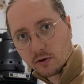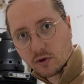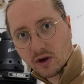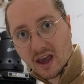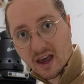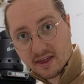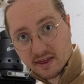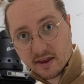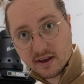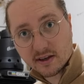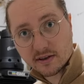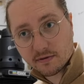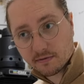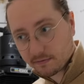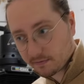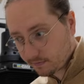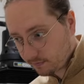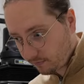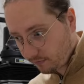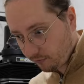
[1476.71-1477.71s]
to get
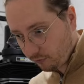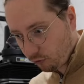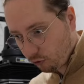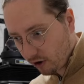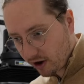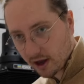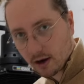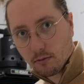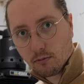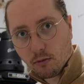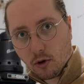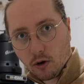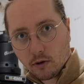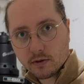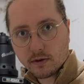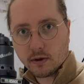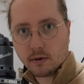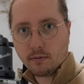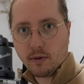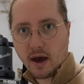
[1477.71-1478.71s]
this freaking
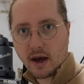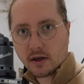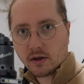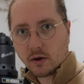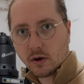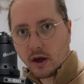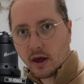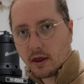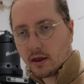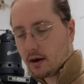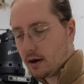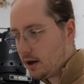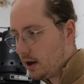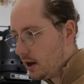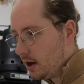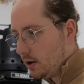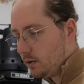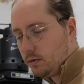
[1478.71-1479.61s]
motor back together,